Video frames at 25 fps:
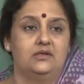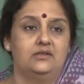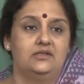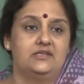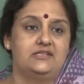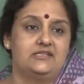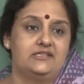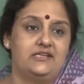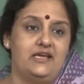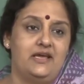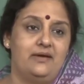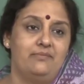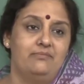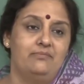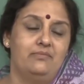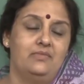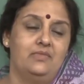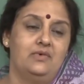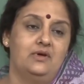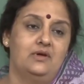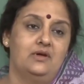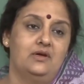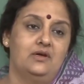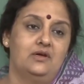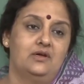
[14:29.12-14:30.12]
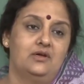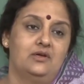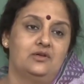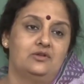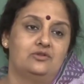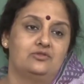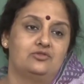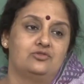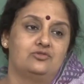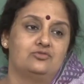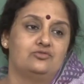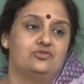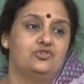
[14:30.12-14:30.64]
the same.
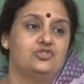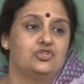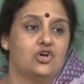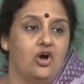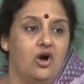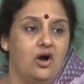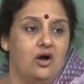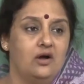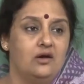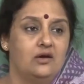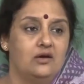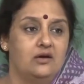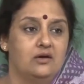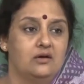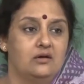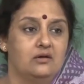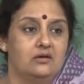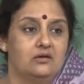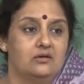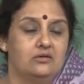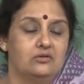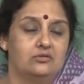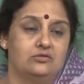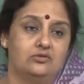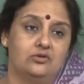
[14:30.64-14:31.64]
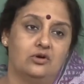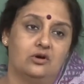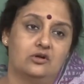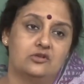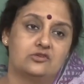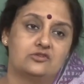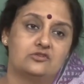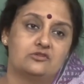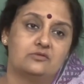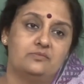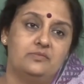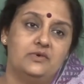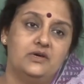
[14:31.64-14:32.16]
To jog could
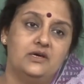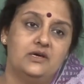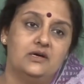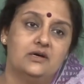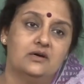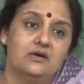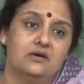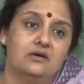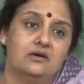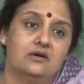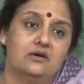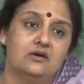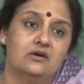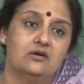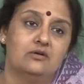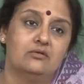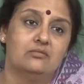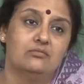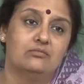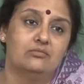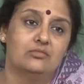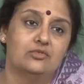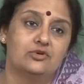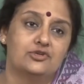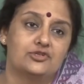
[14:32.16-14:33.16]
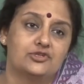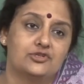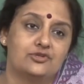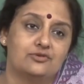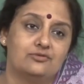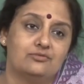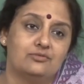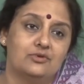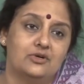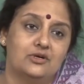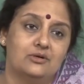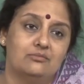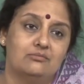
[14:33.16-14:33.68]
also be a
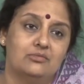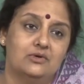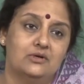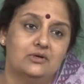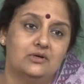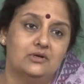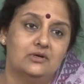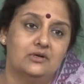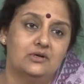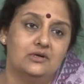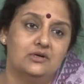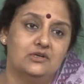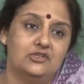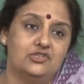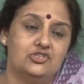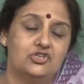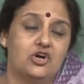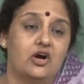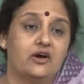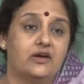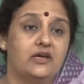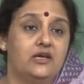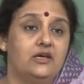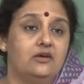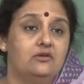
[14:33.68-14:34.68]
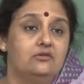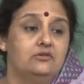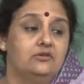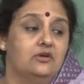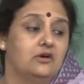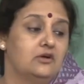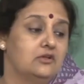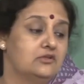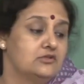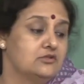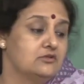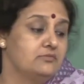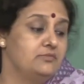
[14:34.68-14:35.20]
motion verb. Jogging could
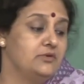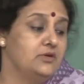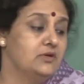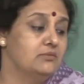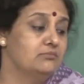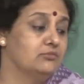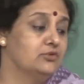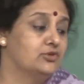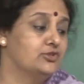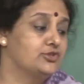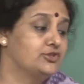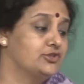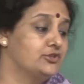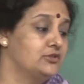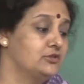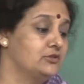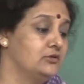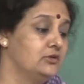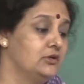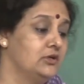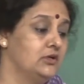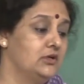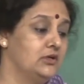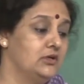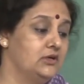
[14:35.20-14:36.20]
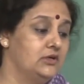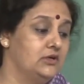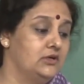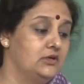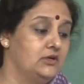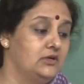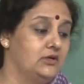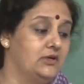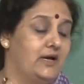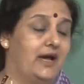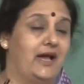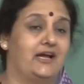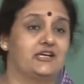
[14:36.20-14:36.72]
also be a motion
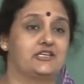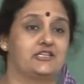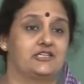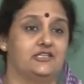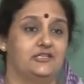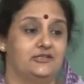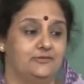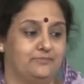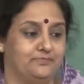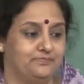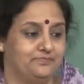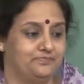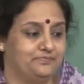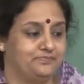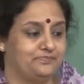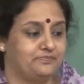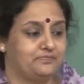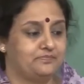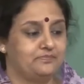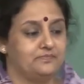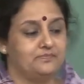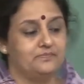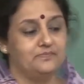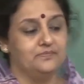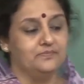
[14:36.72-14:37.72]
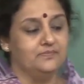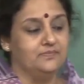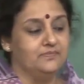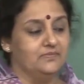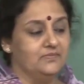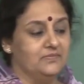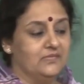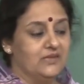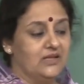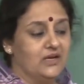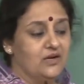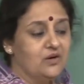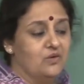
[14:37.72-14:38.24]
uh, action.
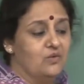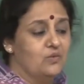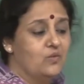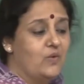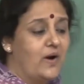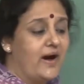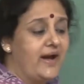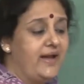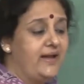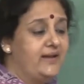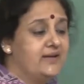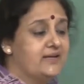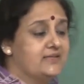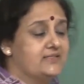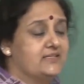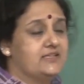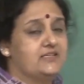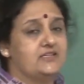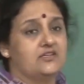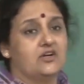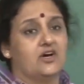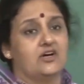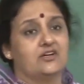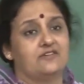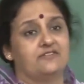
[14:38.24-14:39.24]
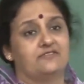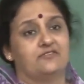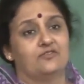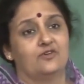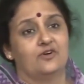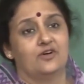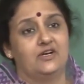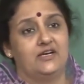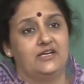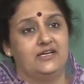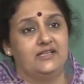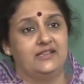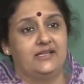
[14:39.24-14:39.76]
Why does it not
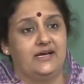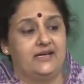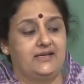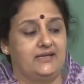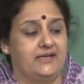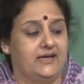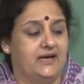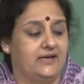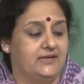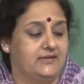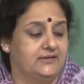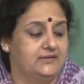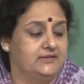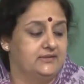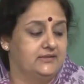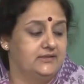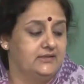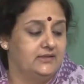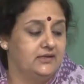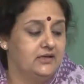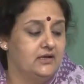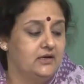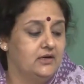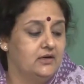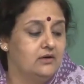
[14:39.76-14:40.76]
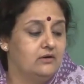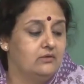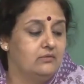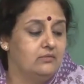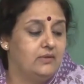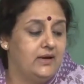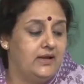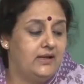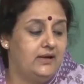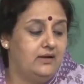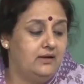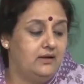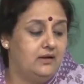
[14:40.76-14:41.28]
fall in that category?
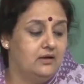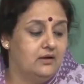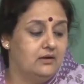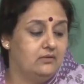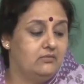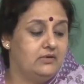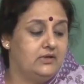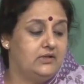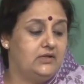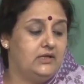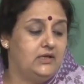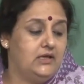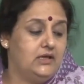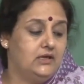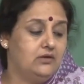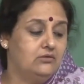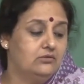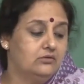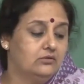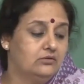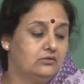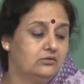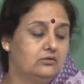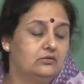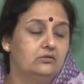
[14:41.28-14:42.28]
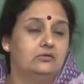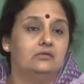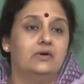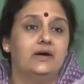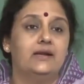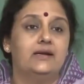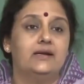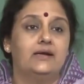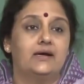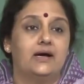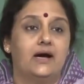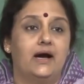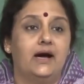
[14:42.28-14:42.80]
Well, with iku, kuru
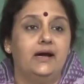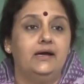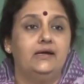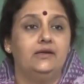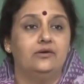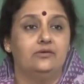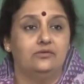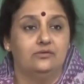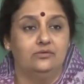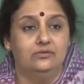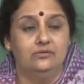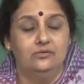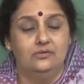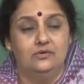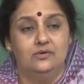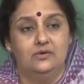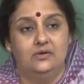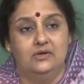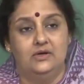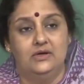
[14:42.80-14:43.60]
and kairu,